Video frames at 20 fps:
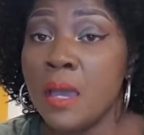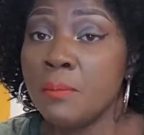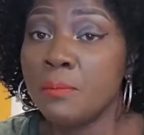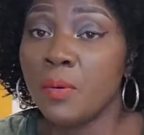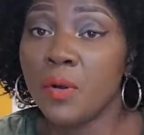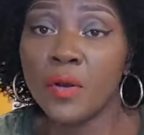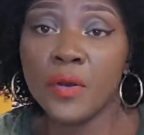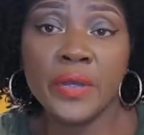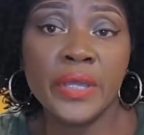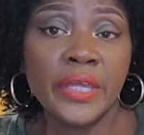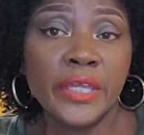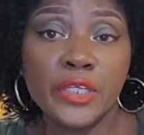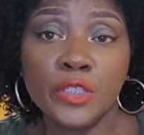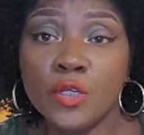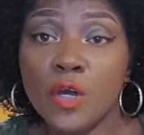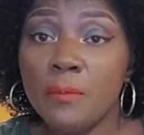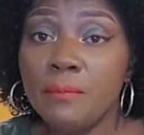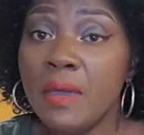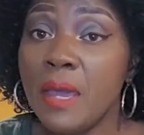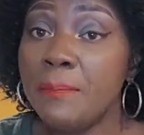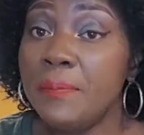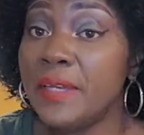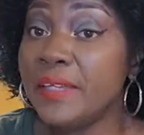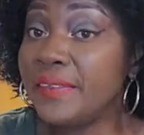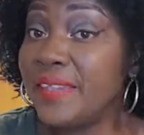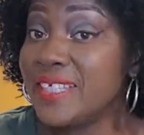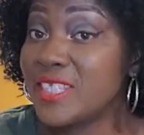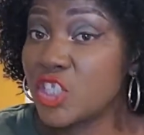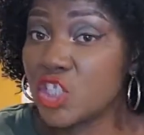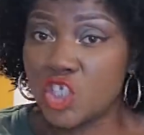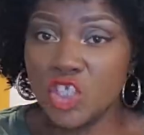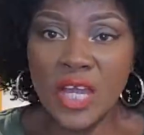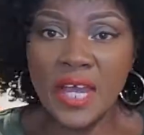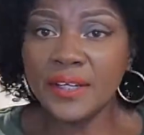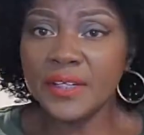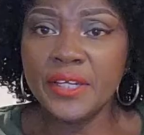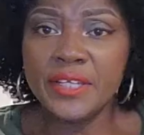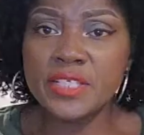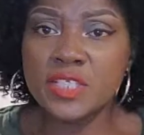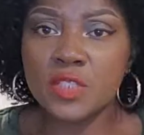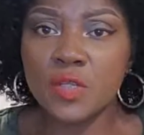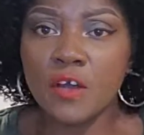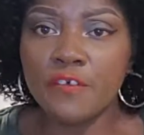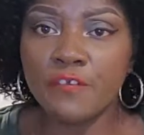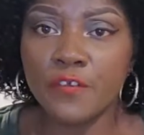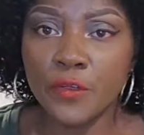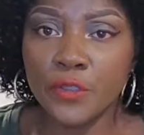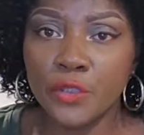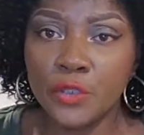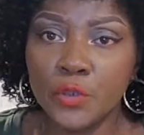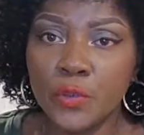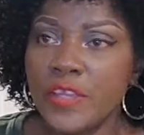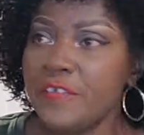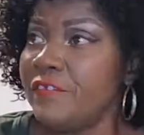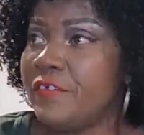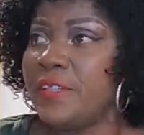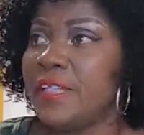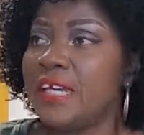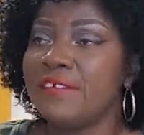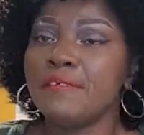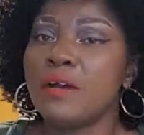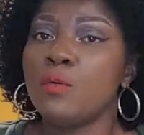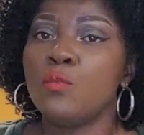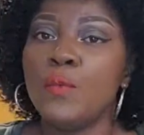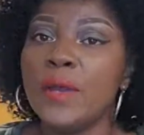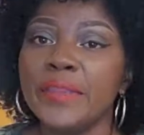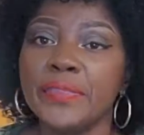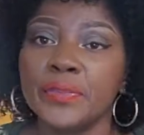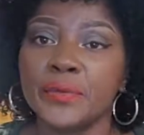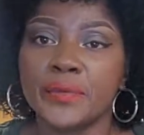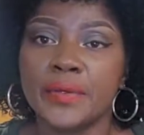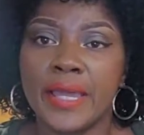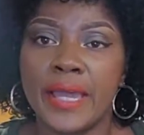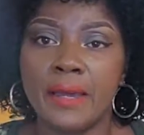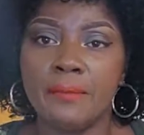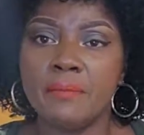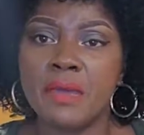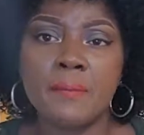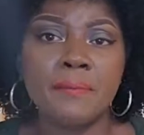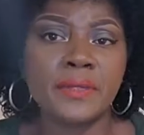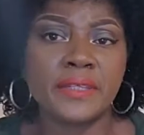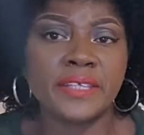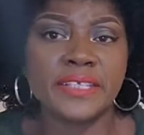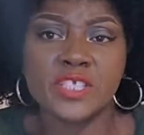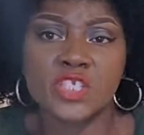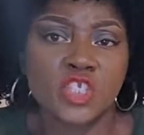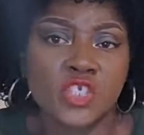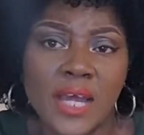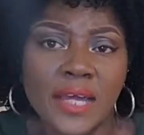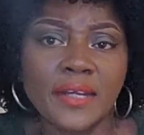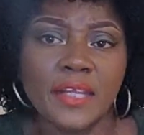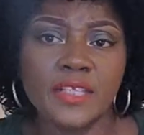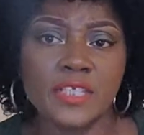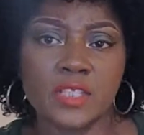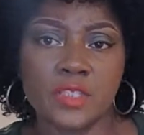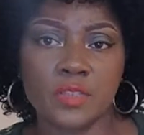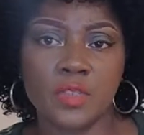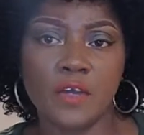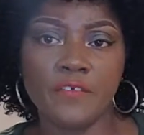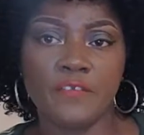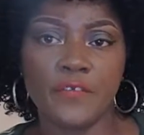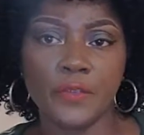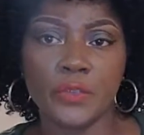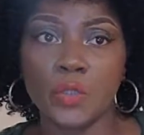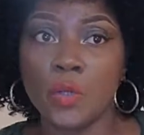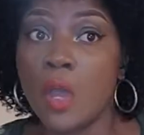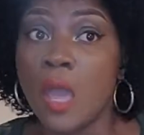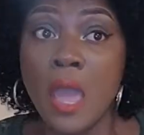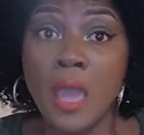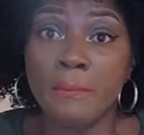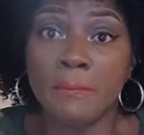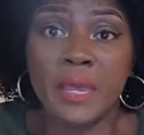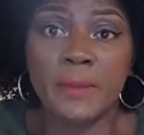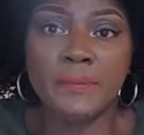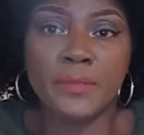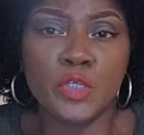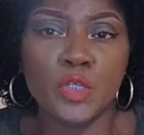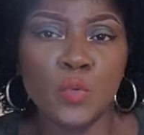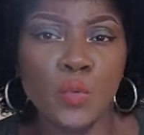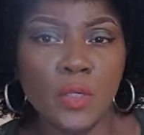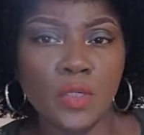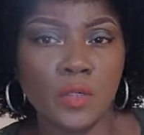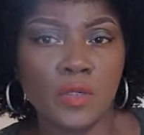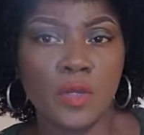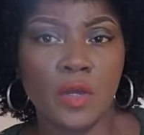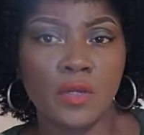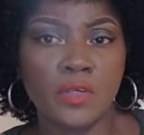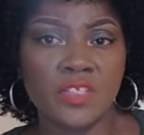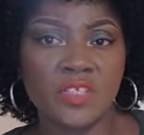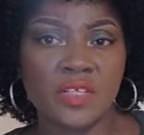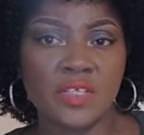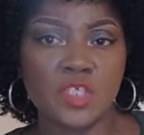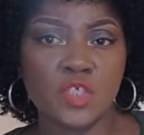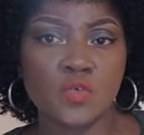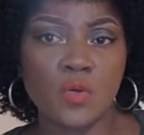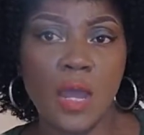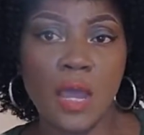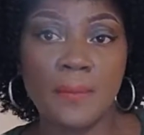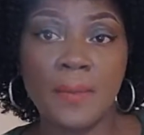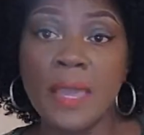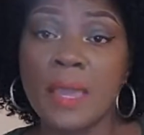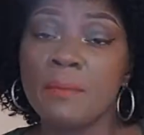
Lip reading: But maybe this channel is not for you. If you never went through hell, maybe this channel is not for you. Maybe you want to unsubscribe.